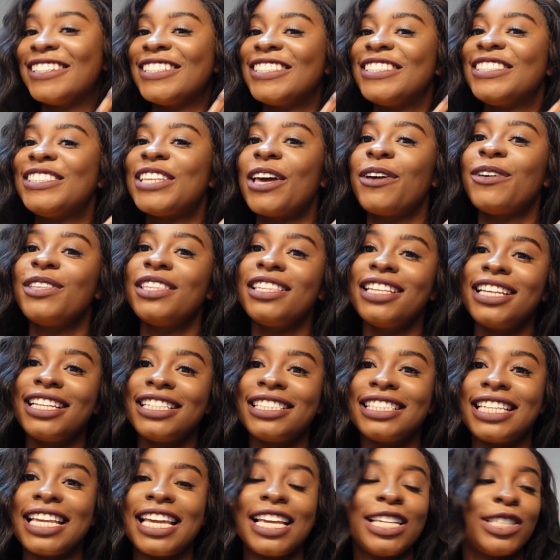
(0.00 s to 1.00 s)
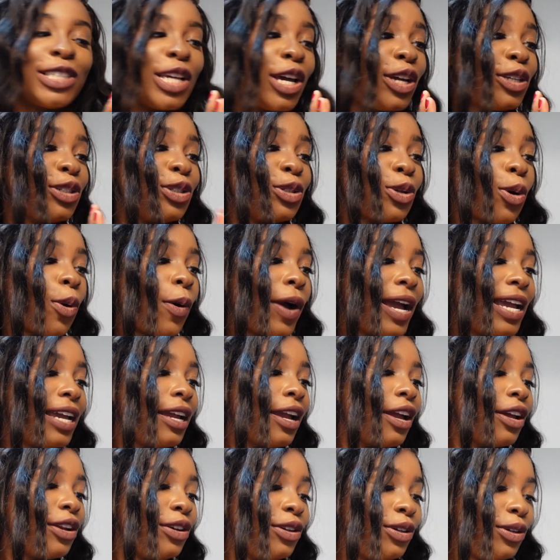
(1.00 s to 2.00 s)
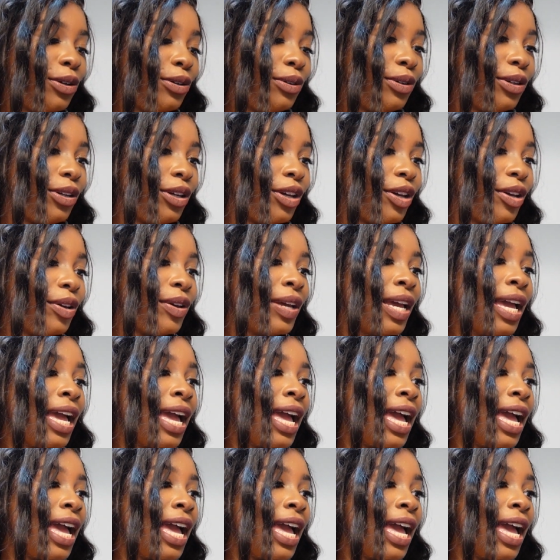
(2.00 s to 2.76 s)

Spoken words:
So this is a Toy Lulu